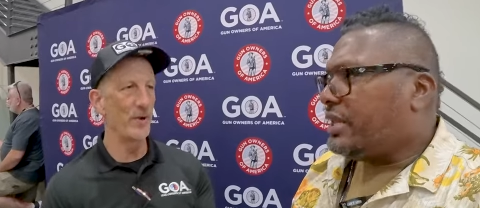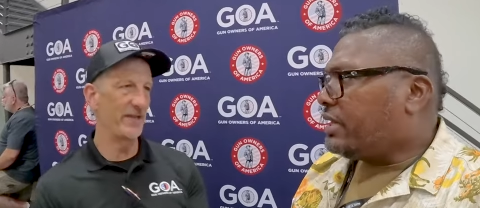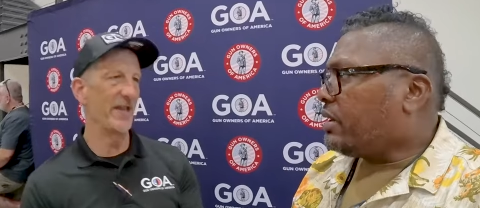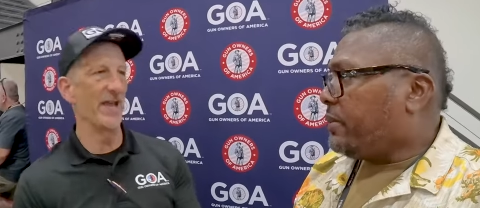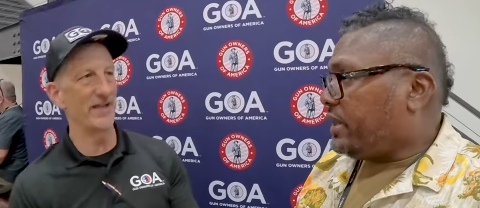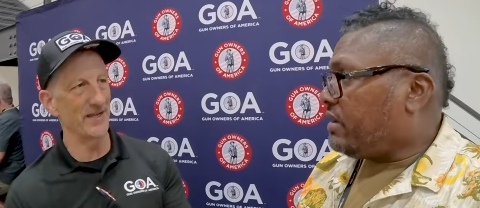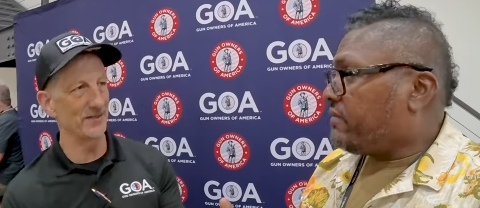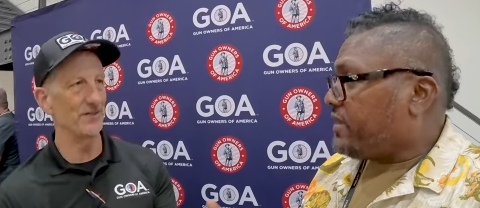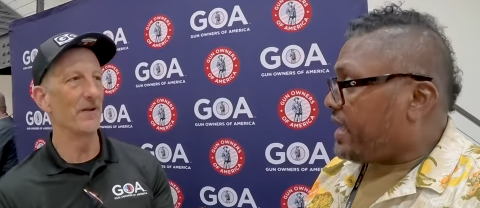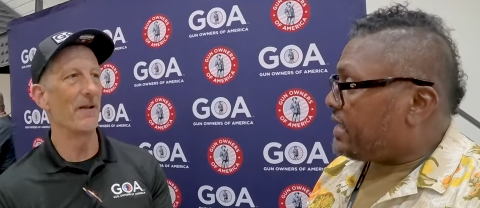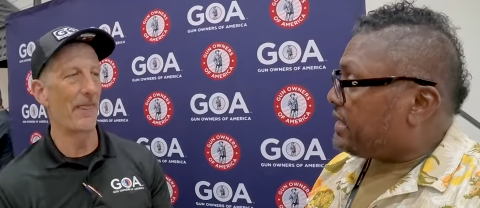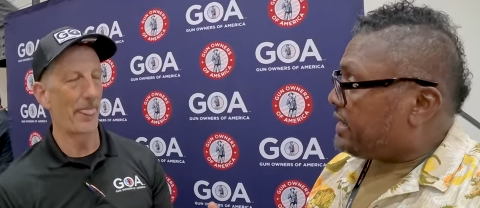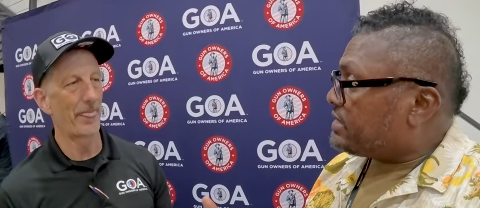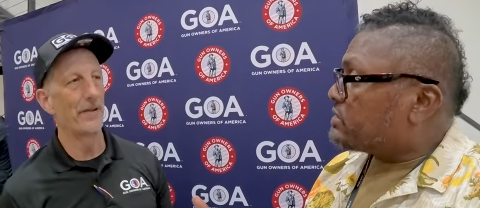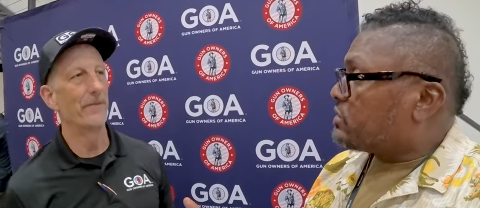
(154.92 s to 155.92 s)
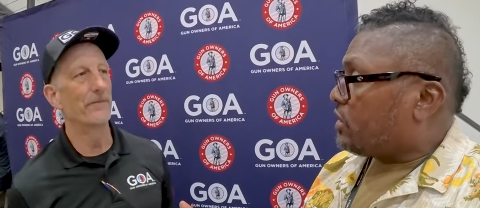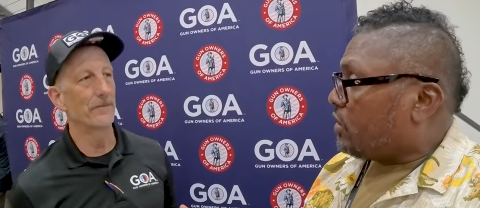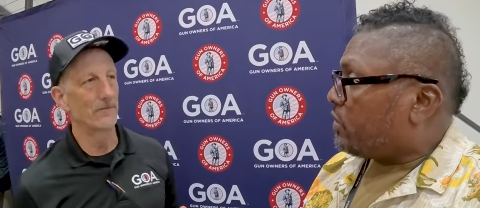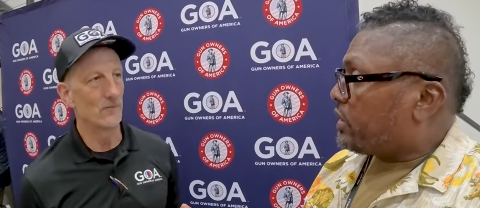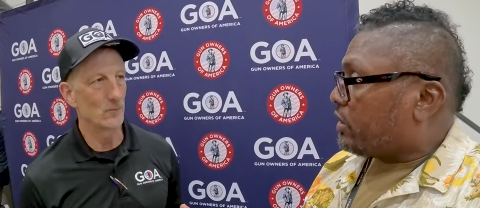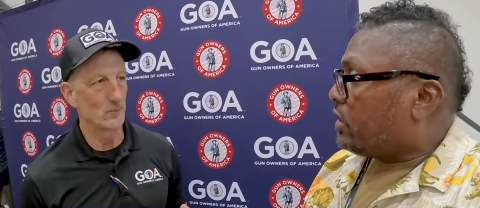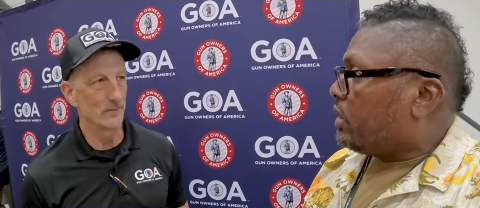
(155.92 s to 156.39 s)
Speaker 1: little bit of that is
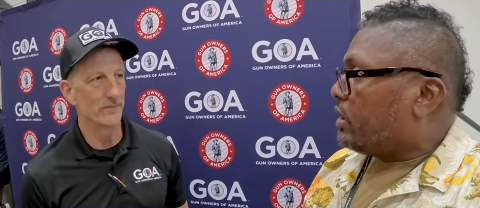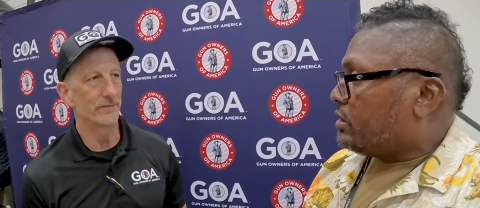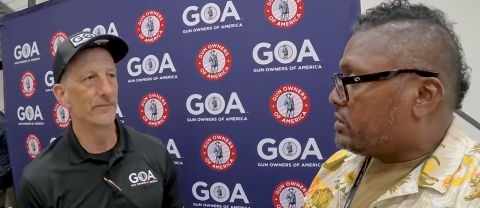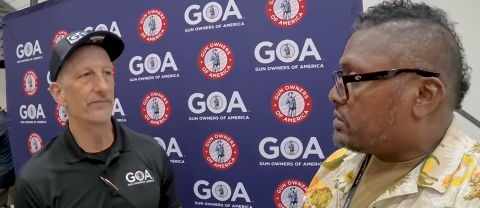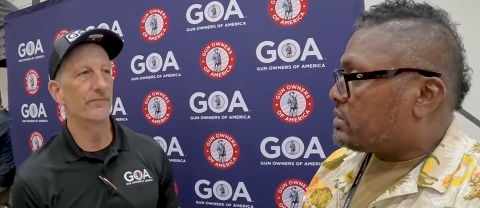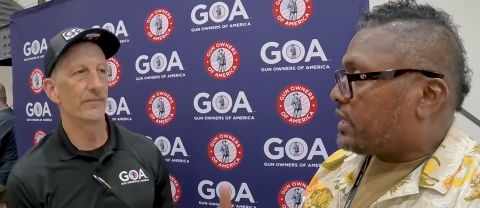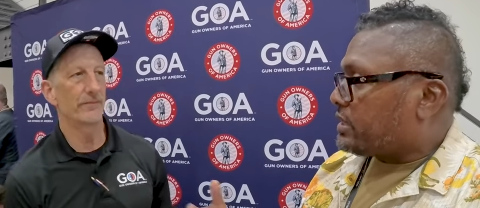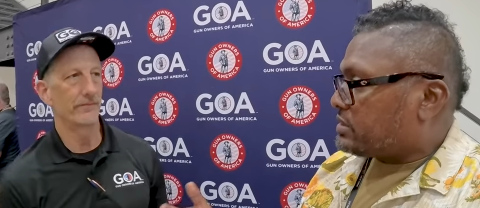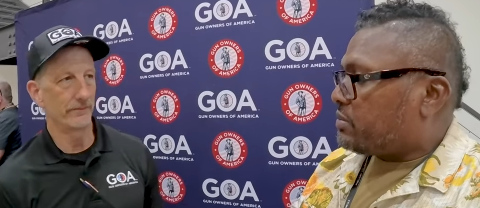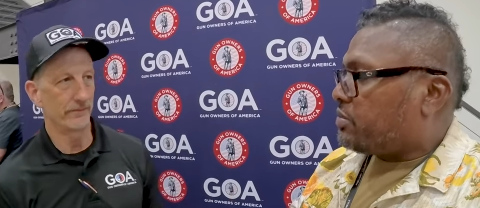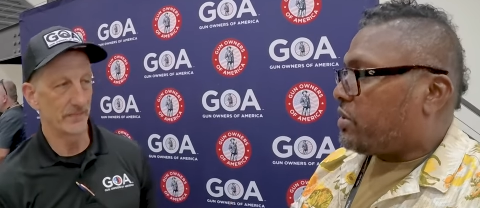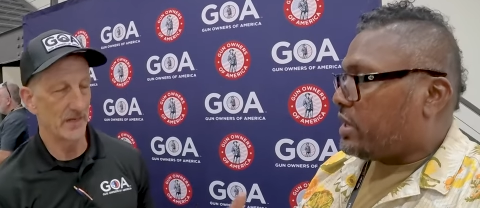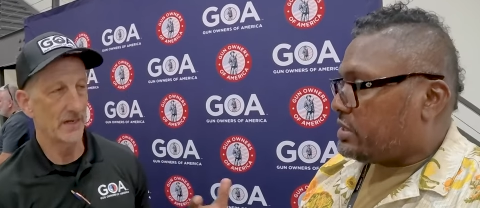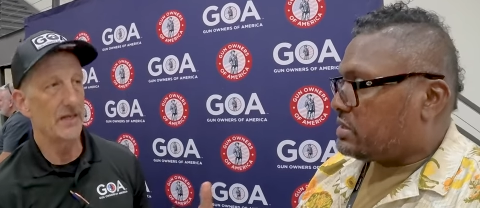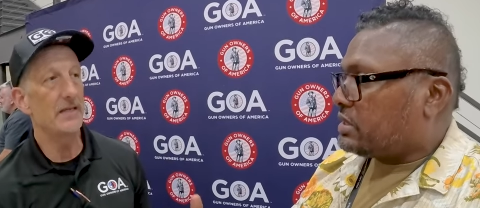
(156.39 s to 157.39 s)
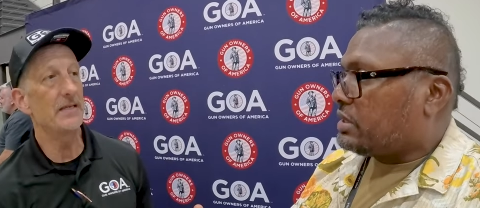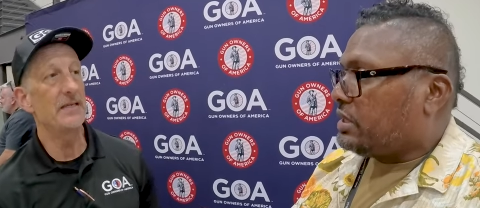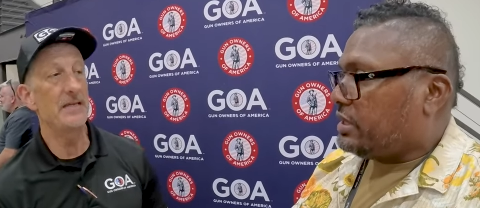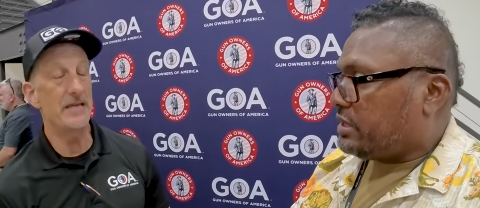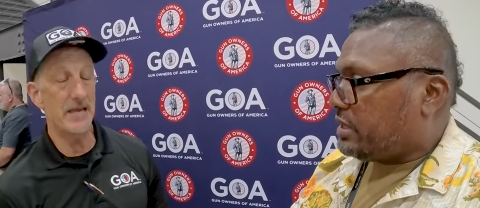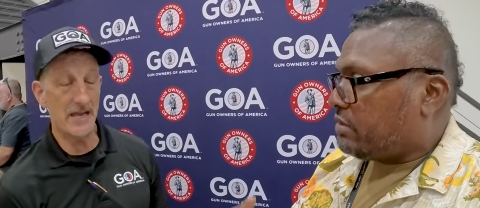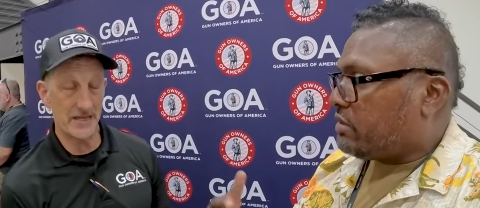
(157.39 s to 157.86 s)
going on. Like
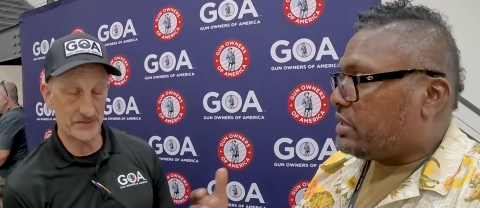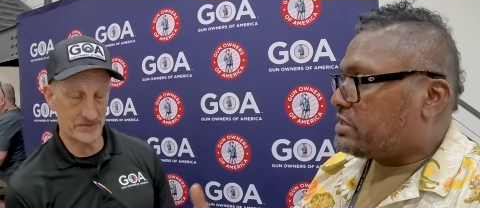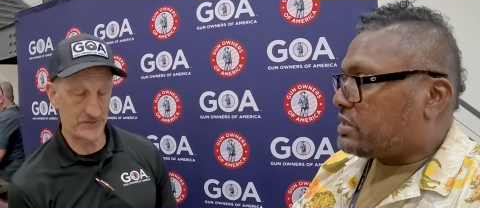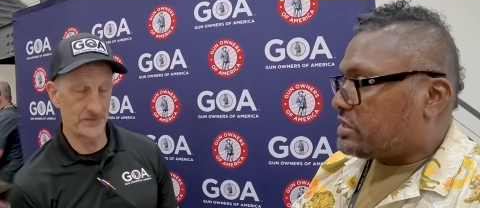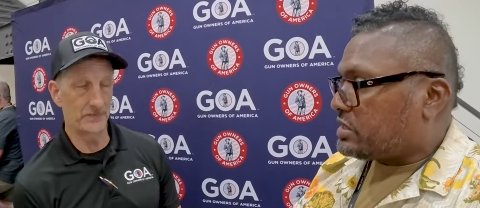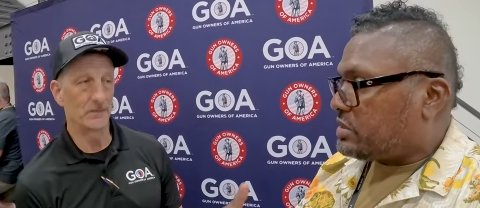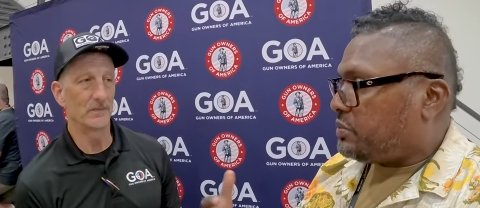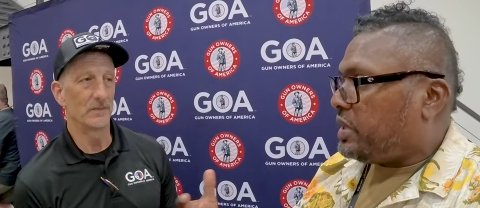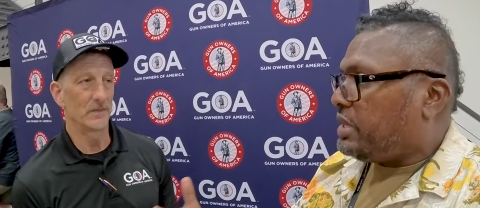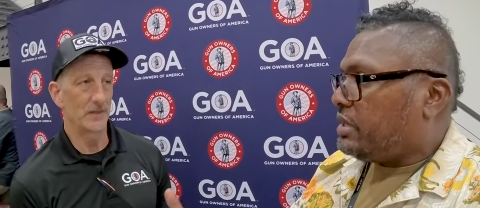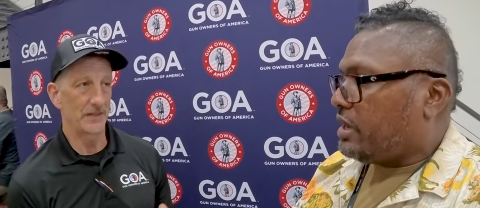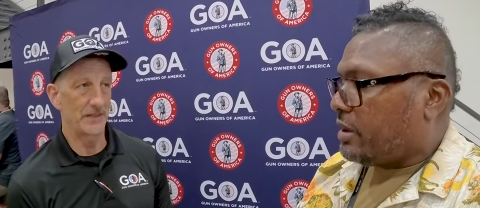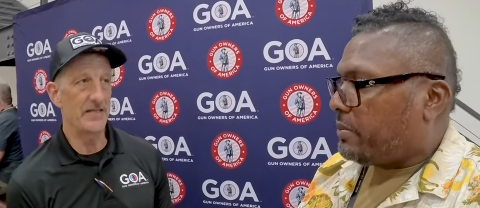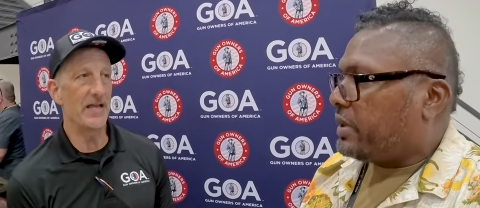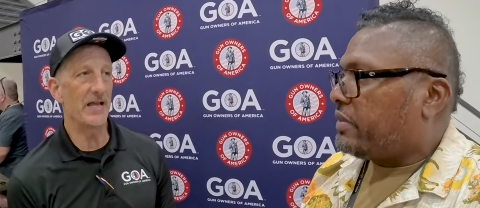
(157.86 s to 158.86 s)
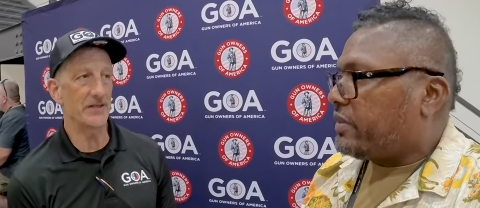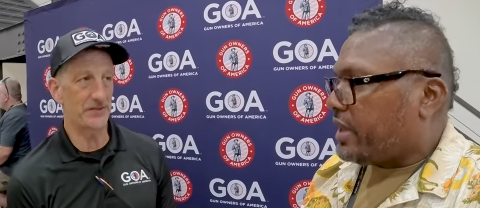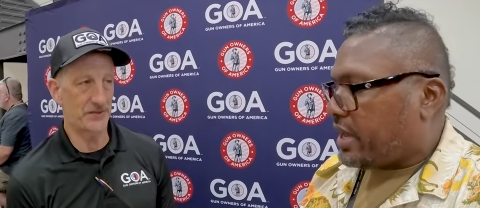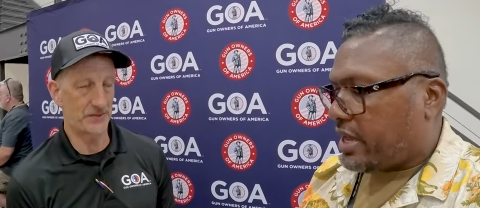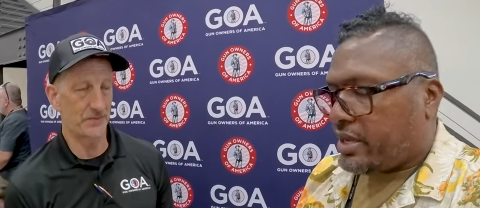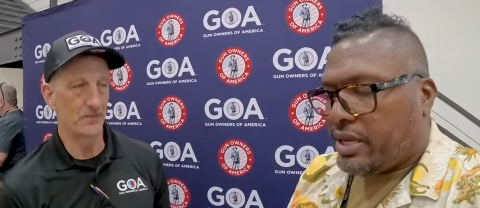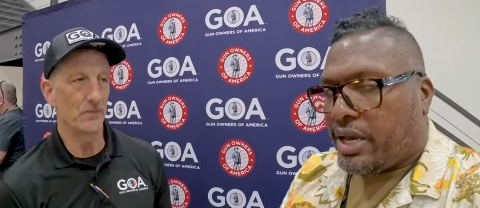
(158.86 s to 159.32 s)
surprisingly, yes. there's a speed up yes. in
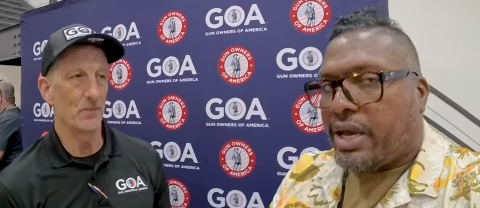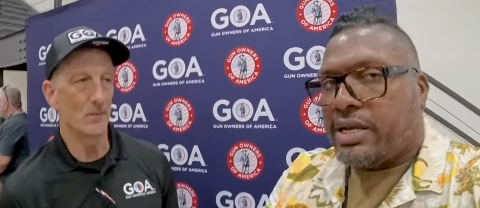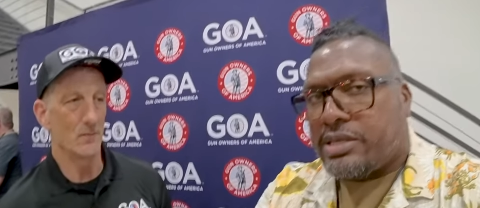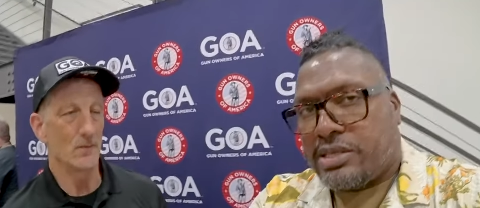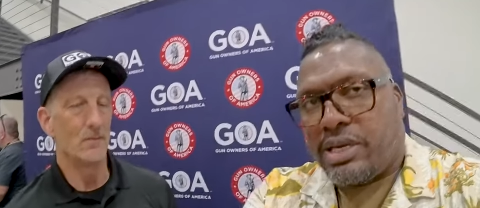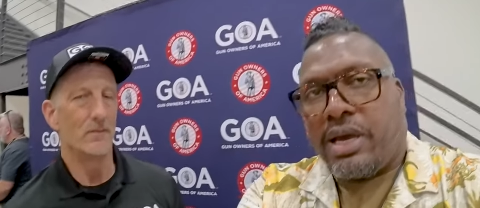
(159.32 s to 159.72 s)
that. Yes,